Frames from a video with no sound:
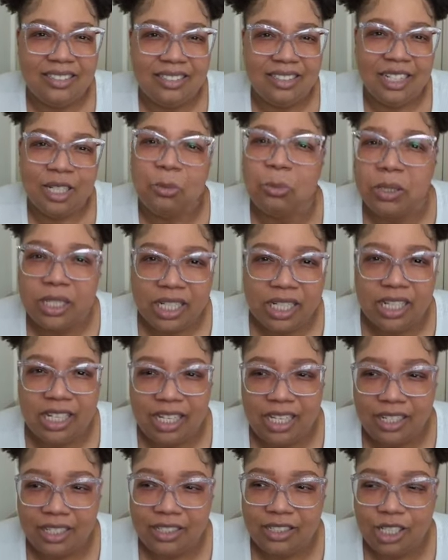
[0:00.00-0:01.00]

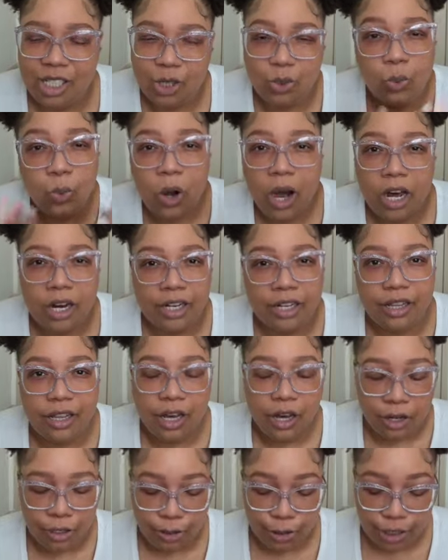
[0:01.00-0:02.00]
completely just water the
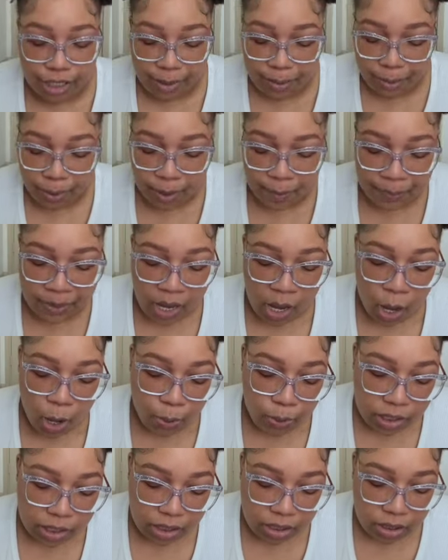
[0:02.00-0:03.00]
whole trip,
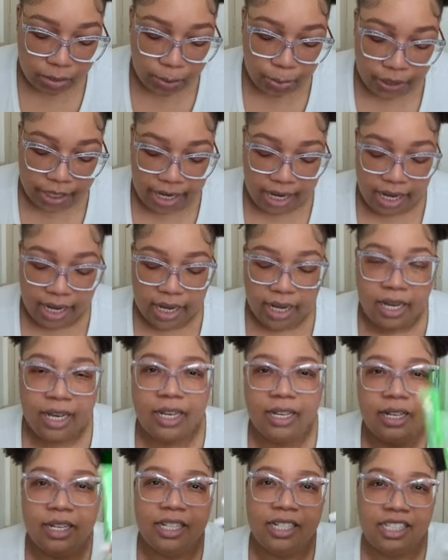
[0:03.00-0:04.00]
was to bring
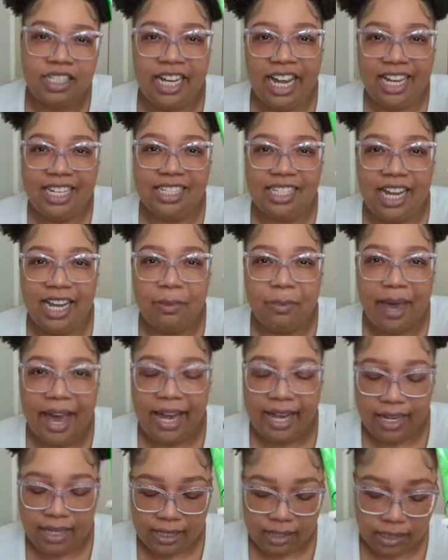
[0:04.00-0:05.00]
shake
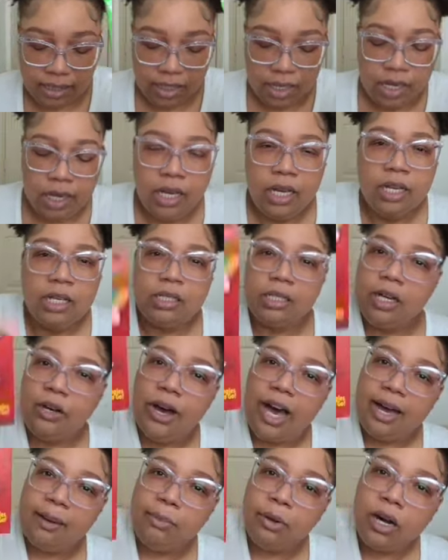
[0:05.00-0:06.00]
packets. So
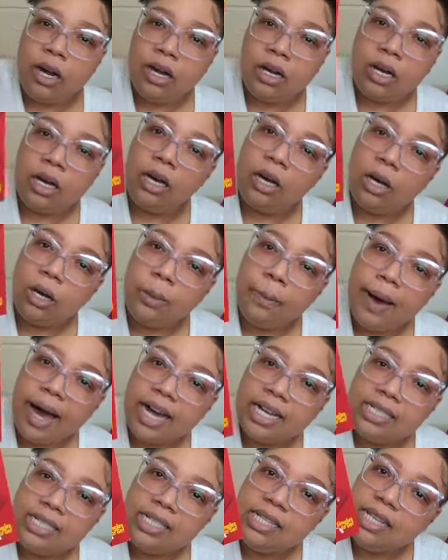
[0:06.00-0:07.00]
I brought a whole
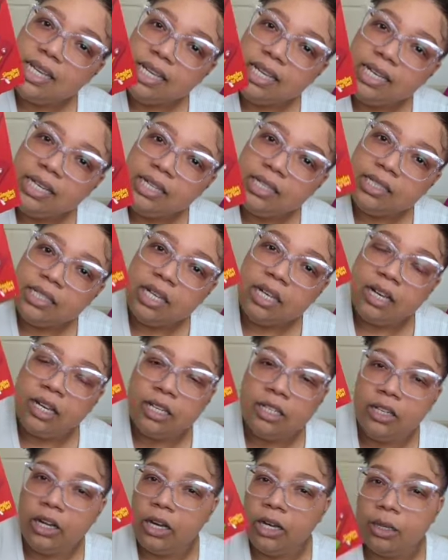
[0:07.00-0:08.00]
box of these
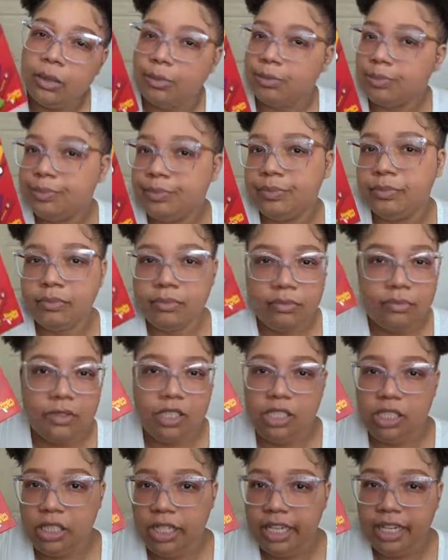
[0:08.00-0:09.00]
to
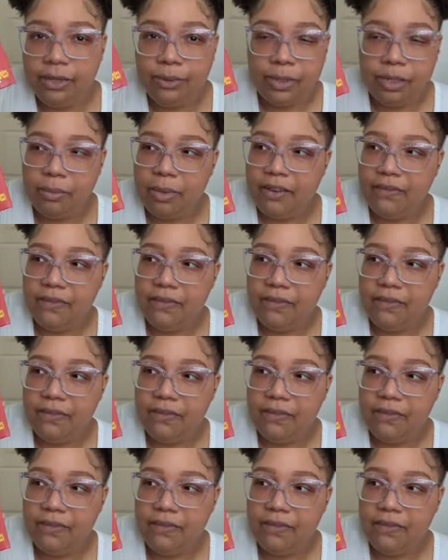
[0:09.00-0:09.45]
share with my